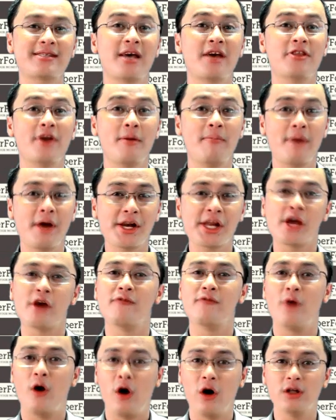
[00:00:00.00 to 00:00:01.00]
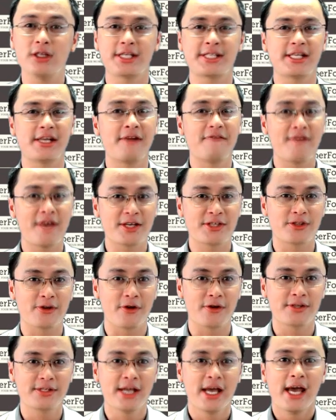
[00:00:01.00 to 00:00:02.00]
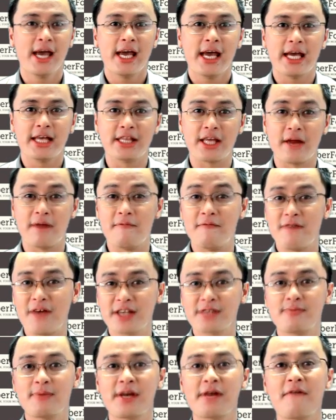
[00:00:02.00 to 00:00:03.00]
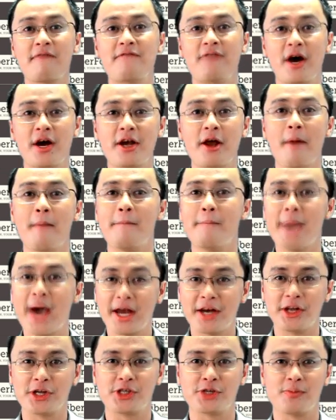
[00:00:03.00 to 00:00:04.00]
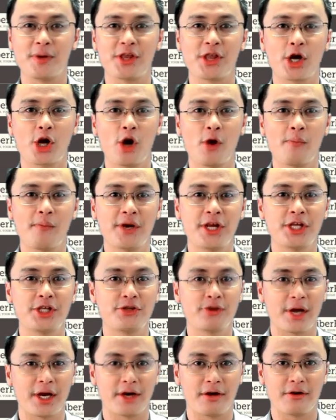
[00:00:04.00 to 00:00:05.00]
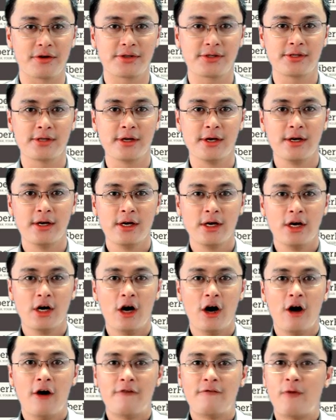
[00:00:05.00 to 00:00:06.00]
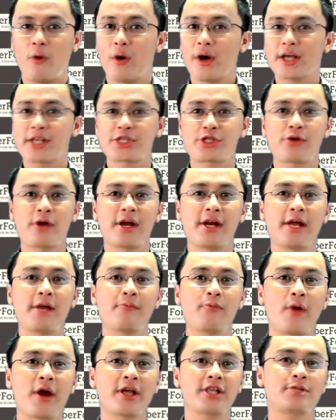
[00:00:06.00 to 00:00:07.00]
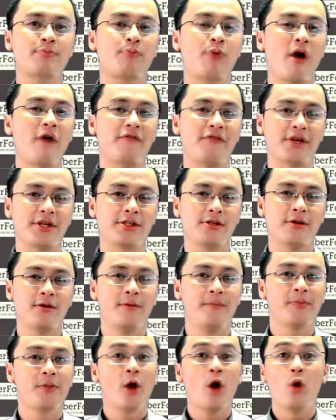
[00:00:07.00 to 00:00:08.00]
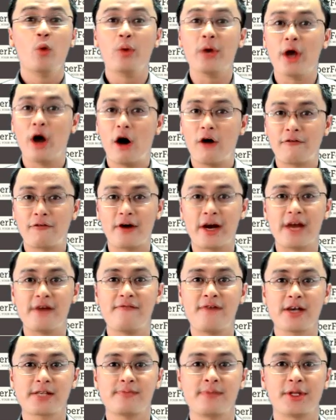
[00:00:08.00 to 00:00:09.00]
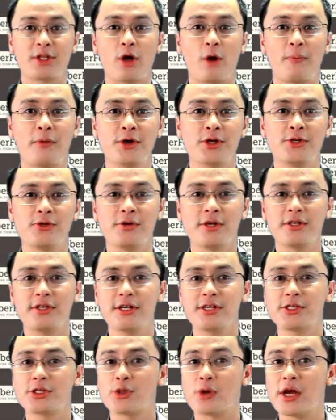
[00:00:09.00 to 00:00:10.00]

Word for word: the money of all its investors in the investment fund managed by the company traders. Forex trading brings profit. We offer investment opportunities to